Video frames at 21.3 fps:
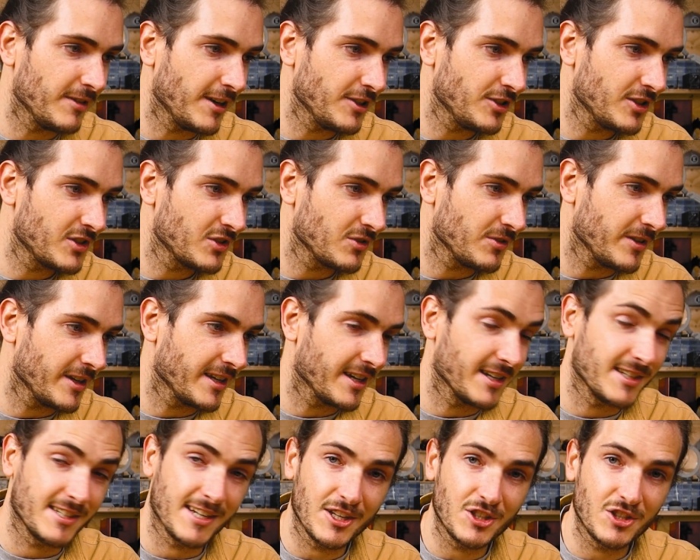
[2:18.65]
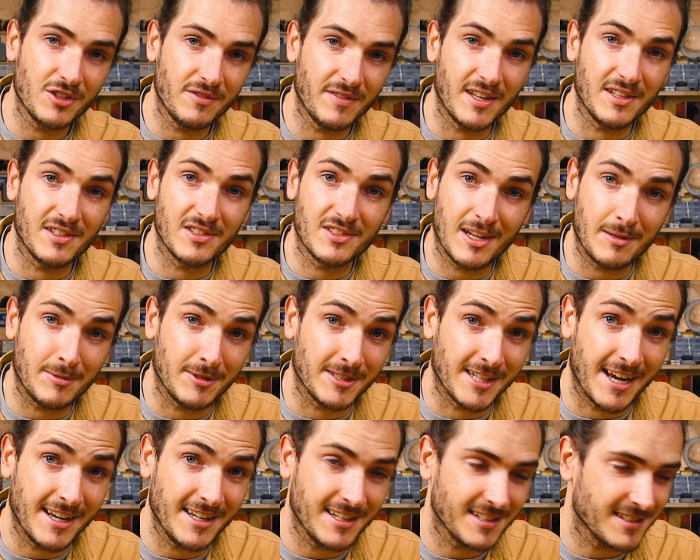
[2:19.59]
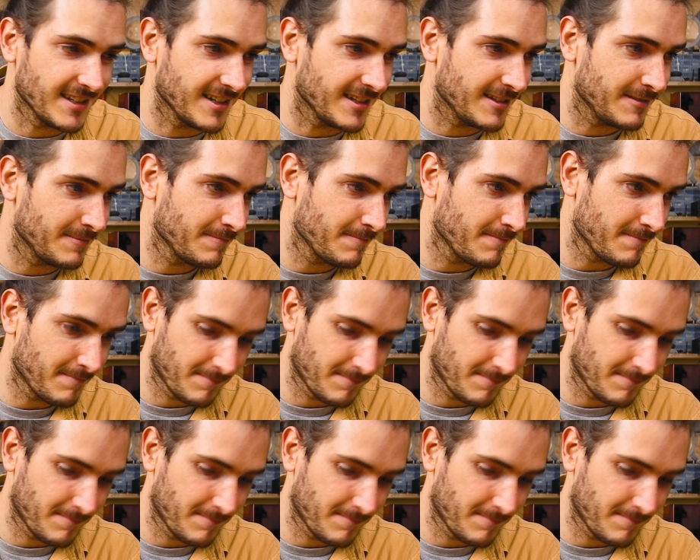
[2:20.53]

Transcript: registering a touch event simultaneously,